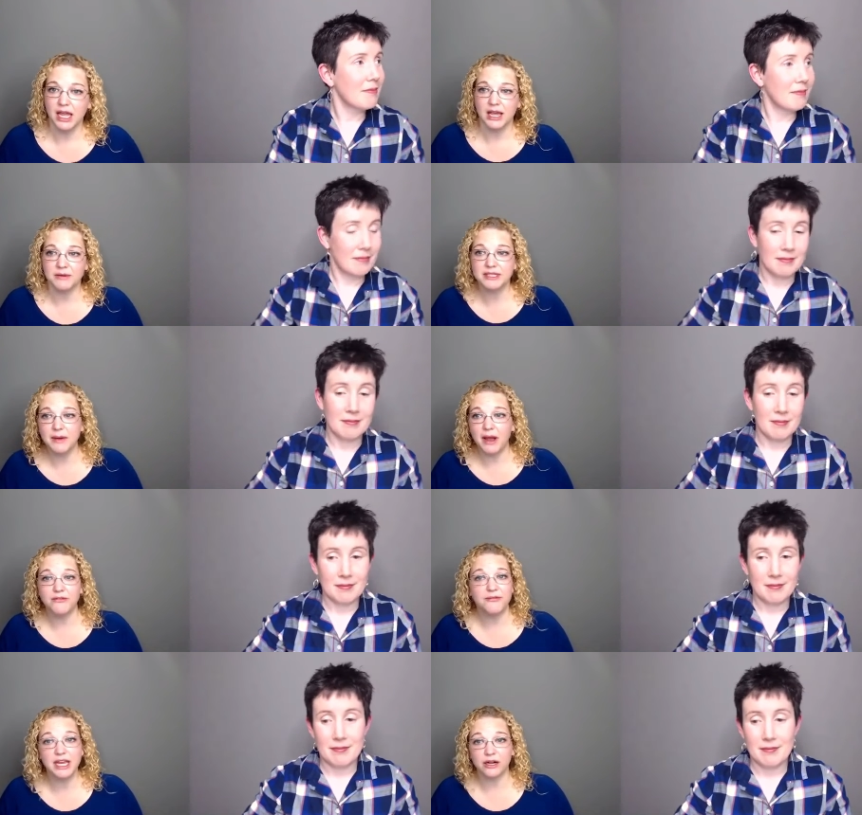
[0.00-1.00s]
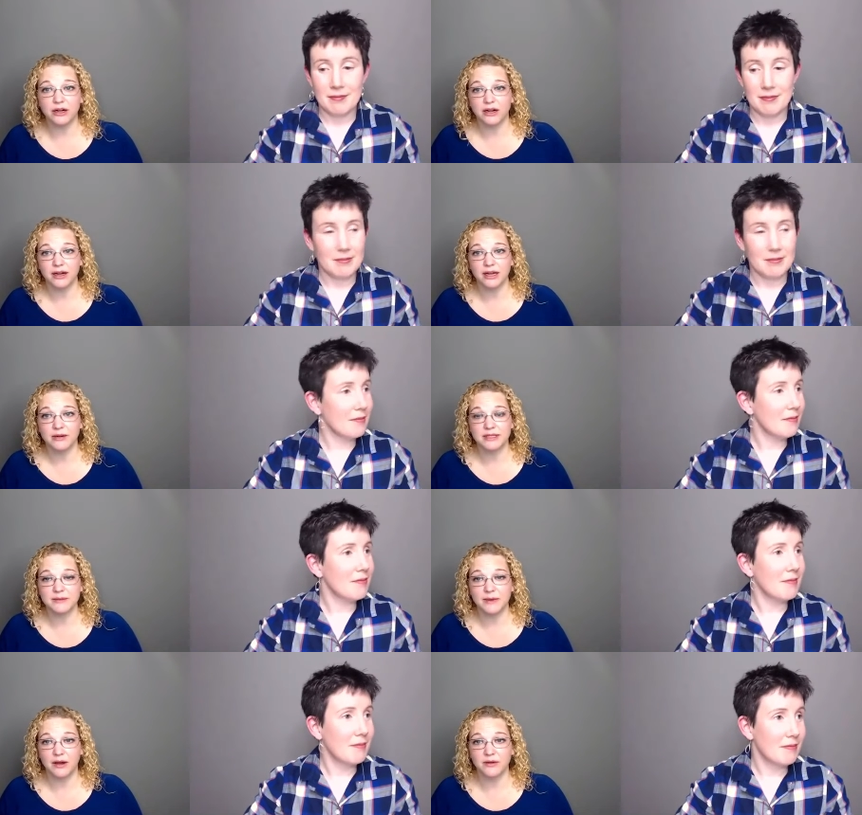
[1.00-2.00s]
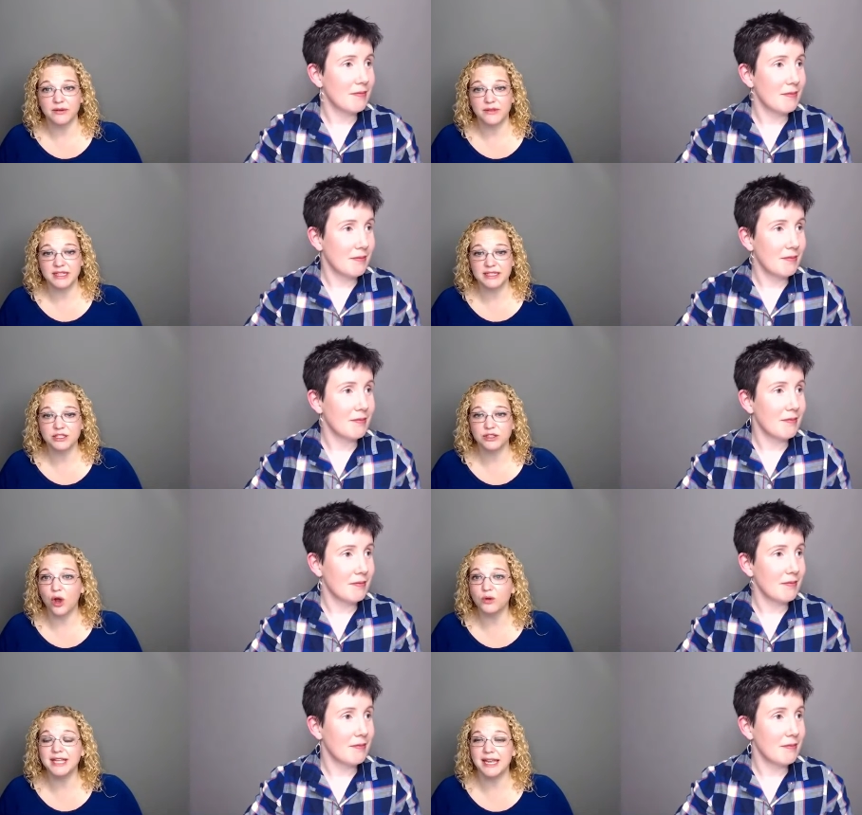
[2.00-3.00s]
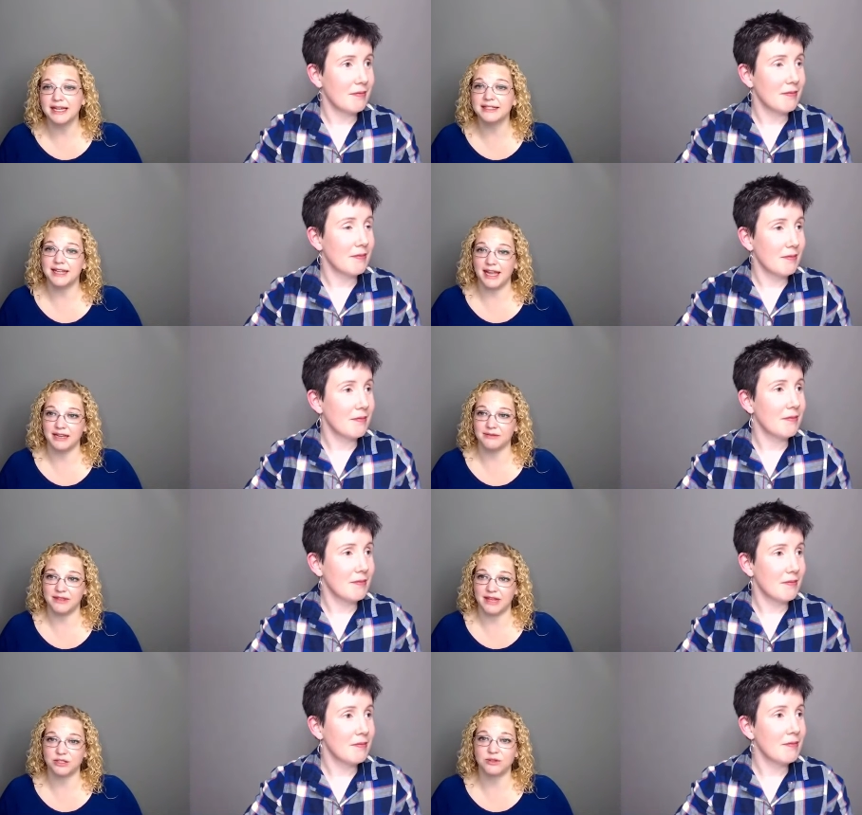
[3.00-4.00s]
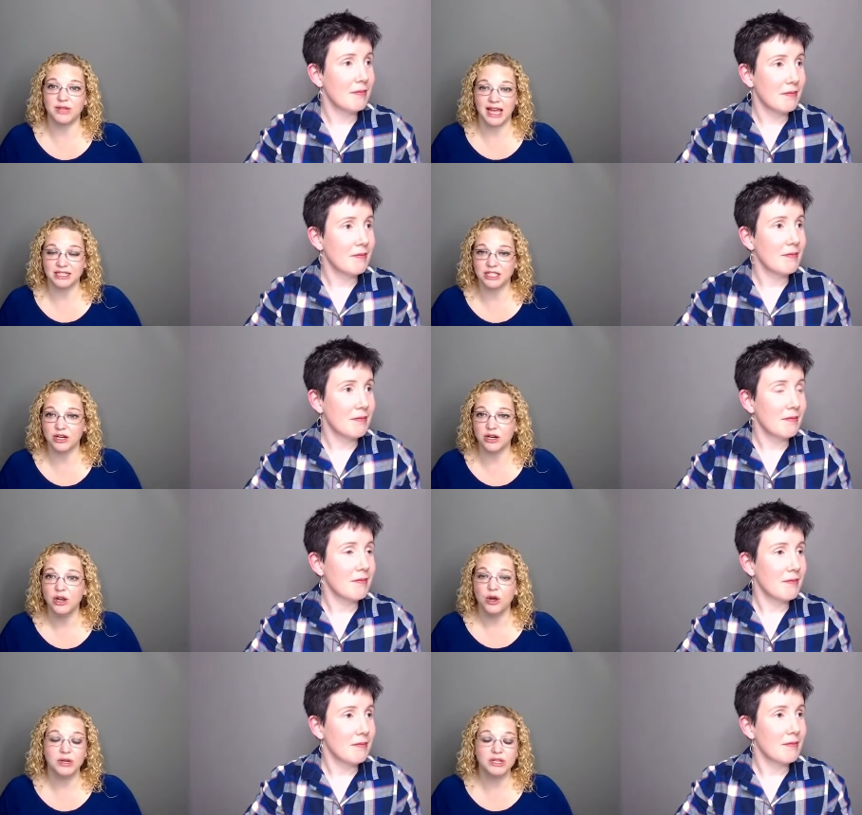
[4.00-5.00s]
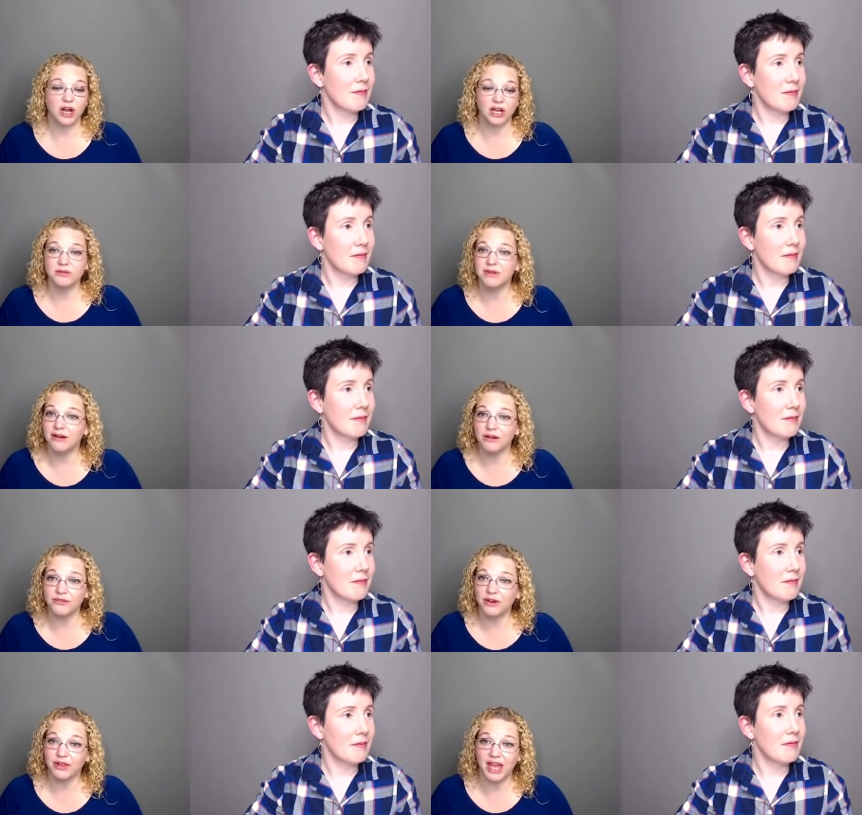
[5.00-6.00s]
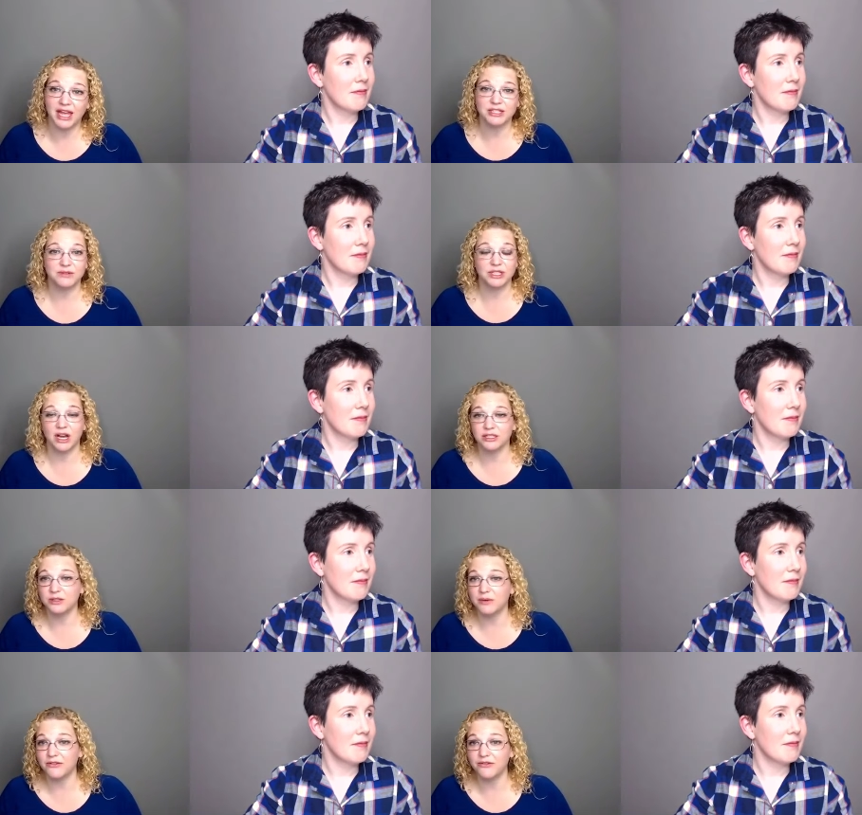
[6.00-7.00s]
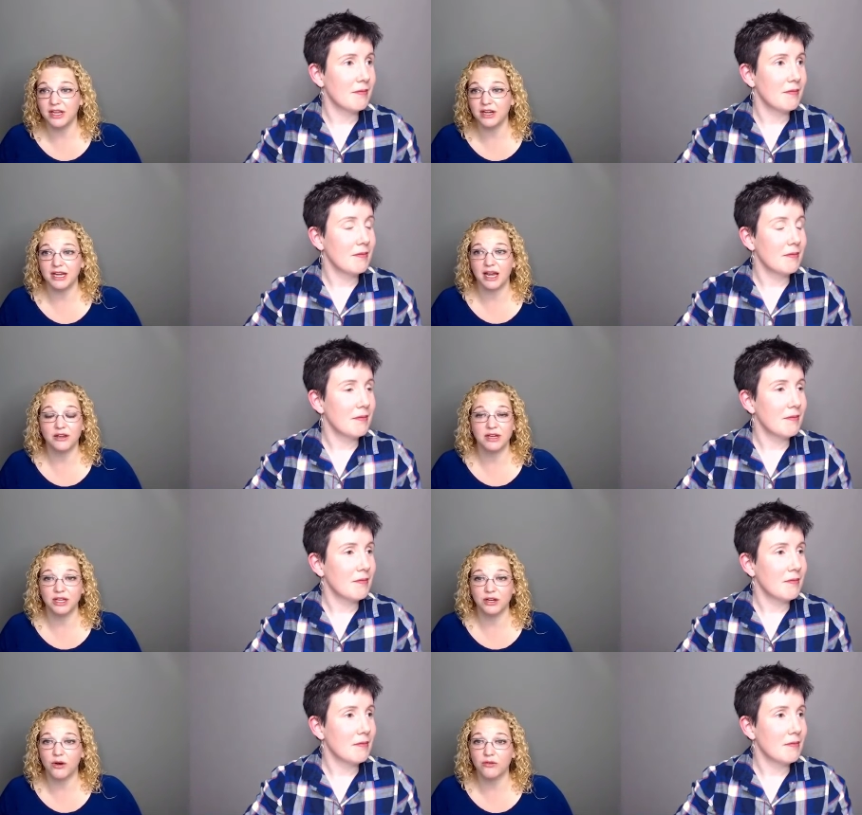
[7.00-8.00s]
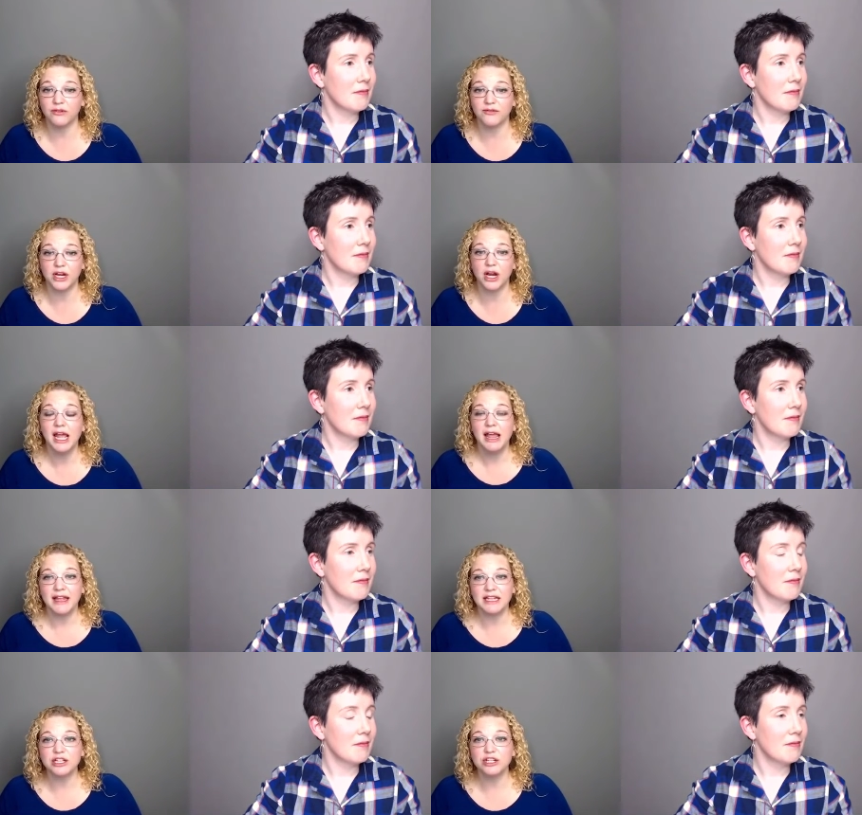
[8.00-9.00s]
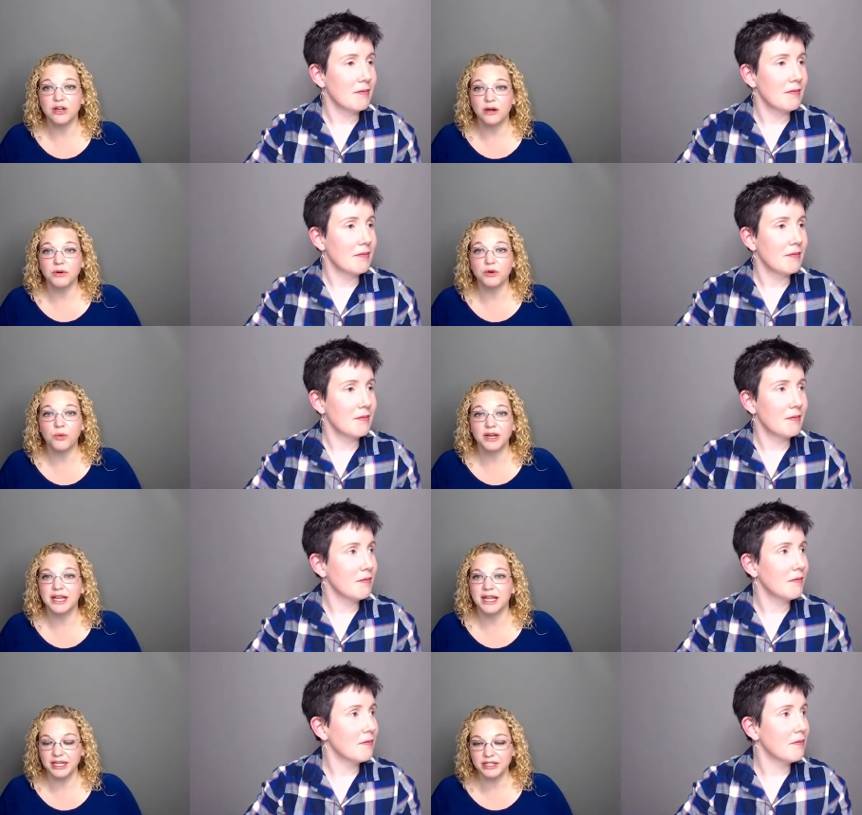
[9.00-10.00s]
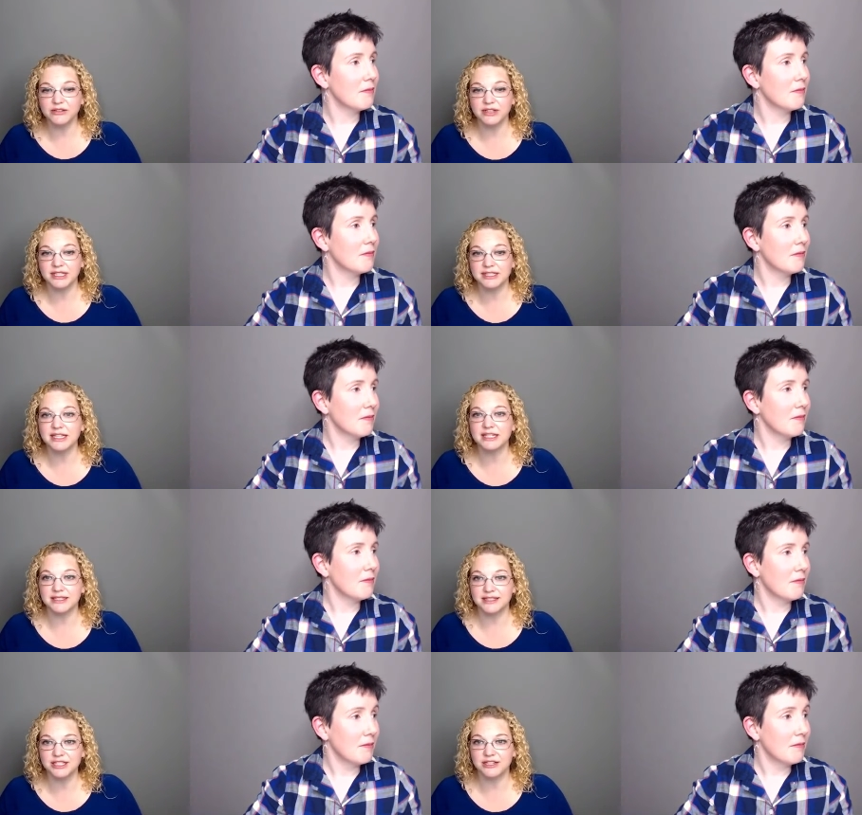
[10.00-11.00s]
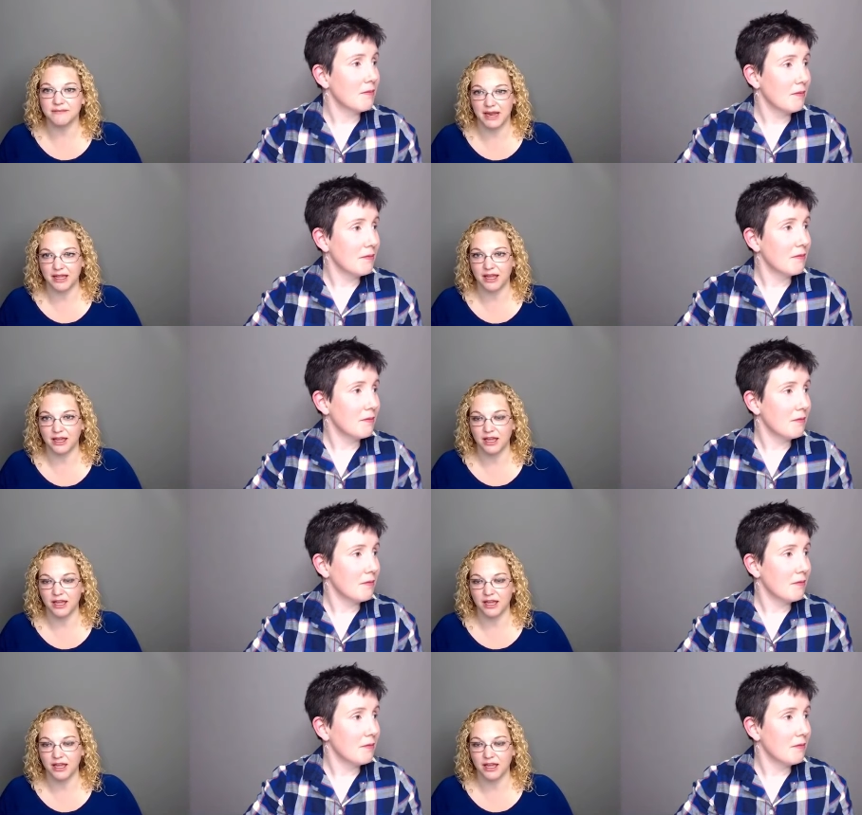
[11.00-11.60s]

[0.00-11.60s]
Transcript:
Speaker 1: It was about fear and it was about this is goes hand in hand with that. So last year we talked you down off your ledge and we talked to you about fear and how you can get over fear. That's the number one hindrance in decision making.